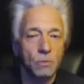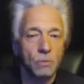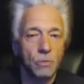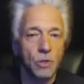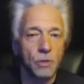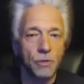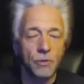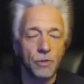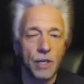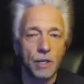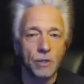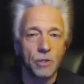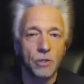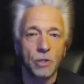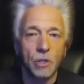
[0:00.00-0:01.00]
to the
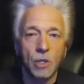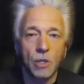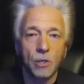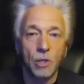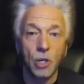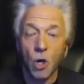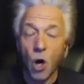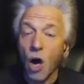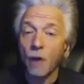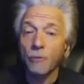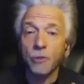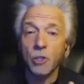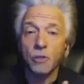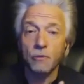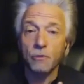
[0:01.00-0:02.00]
things that are
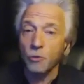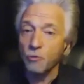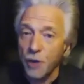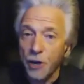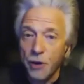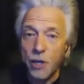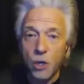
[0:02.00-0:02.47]
often very